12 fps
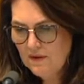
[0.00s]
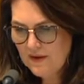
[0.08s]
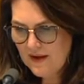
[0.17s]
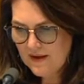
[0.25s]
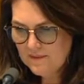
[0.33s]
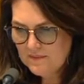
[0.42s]

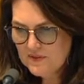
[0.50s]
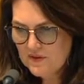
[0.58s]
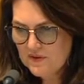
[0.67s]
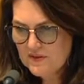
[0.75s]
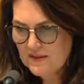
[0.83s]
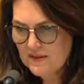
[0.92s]
Okay, so
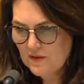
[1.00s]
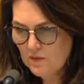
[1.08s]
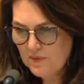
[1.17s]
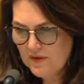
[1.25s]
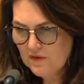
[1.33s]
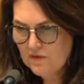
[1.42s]
there's a little
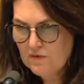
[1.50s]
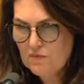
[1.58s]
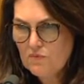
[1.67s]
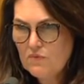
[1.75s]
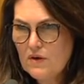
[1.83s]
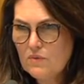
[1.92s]
bit of
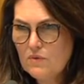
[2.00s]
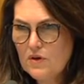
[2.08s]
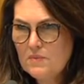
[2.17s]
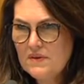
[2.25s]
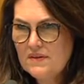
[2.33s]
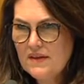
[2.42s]
wriggle
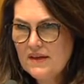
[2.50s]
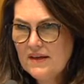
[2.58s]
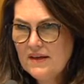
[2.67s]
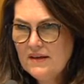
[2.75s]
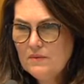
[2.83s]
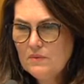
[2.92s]
room in
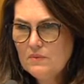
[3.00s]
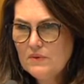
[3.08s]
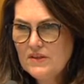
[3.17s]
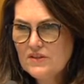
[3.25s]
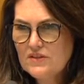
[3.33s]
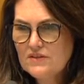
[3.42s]
there,
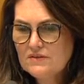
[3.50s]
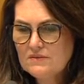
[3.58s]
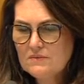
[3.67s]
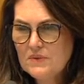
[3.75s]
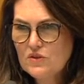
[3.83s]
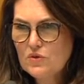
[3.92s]
which
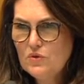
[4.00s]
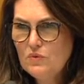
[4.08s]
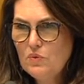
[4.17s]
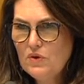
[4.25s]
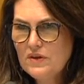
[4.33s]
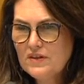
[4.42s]
could
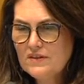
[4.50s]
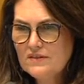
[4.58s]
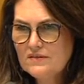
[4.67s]
work